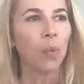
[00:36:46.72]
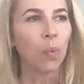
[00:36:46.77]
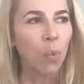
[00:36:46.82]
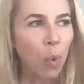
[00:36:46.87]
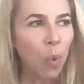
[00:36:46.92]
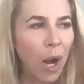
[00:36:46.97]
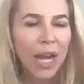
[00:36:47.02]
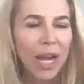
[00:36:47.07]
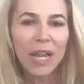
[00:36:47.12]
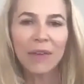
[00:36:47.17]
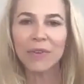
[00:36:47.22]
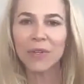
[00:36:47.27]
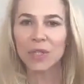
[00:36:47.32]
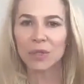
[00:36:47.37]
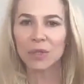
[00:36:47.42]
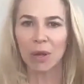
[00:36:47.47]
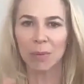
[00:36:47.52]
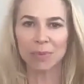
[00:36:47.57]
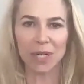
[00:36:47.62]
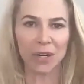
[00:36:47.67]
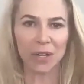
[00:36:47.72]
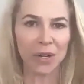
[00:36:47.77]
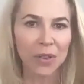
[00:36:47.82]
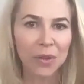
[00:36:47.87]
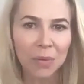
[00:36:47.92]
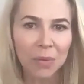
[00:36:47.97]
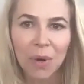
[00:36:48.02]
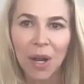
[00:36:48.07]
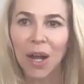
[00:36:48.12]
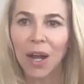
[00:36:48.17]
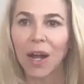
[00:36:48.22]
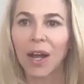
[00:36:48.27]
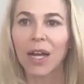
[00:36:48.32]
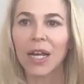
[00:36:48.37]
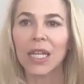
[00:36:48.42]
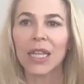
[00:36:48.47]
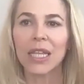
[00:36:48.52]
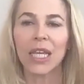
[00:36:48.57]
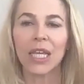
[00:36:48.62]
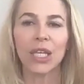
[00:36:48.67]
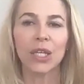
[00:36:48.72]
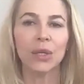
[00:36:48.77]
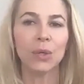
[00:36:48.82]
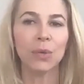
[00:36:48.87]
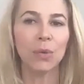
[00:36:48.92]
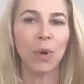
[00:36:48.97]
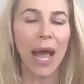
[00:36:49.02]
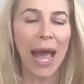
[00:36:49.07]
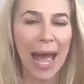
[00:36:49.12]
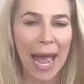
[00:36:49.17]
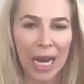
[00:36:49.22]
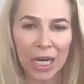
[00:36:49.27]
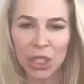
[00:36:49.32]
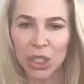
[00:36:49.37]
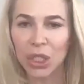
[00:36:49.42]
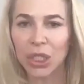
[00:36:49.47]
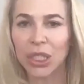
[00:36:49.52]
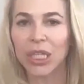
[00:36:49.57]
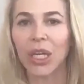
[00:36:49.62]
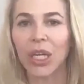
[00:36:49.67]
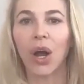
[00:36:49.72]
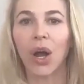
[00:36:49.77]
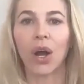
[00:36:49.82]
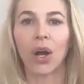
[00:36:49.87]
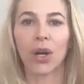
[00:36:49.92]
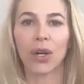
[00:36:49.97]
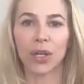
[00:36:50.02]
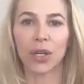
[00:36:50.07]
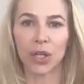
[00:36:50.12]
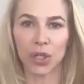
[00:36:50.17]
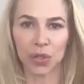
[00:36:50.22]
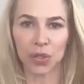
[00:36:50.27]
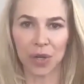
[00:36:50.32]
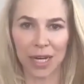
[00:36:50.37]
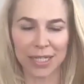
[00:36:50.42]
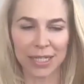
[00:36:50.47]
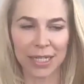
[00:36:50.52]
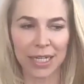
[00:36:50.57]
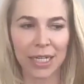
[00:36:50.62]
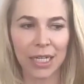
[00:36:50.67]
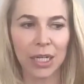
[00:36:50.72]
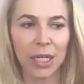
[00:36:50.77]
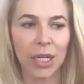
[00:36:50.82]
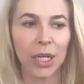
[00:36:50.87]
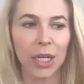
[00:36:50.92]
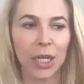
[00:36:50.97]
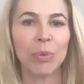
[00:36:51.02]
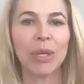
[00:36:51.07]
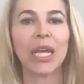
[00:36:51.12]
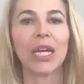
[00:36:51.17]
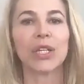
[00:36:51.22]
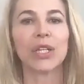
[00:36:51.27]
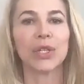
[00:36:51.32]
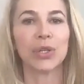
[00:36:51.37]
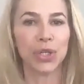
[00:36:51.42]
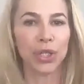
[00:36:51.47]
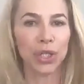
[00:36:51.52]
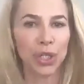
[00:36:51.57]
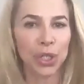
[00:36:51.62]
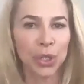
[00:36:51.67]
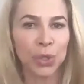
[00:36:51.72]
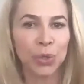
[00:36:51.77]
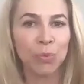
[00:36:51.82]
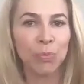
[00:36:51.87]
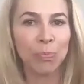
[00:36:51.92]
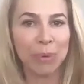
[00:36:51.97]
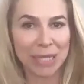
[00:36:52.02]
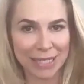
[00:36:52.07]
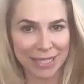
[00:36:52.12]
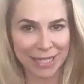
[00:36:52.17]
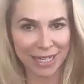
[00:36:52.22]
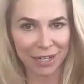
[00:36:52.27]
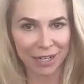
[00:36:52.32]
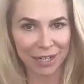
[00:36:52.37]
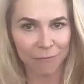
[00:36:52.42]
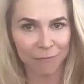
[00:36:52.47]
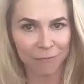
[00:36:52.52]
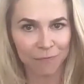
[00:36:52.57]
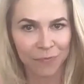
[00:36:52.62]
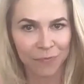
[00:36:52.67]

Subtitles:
what have you swept under the rug that you actually aren't addressing because you're too busy?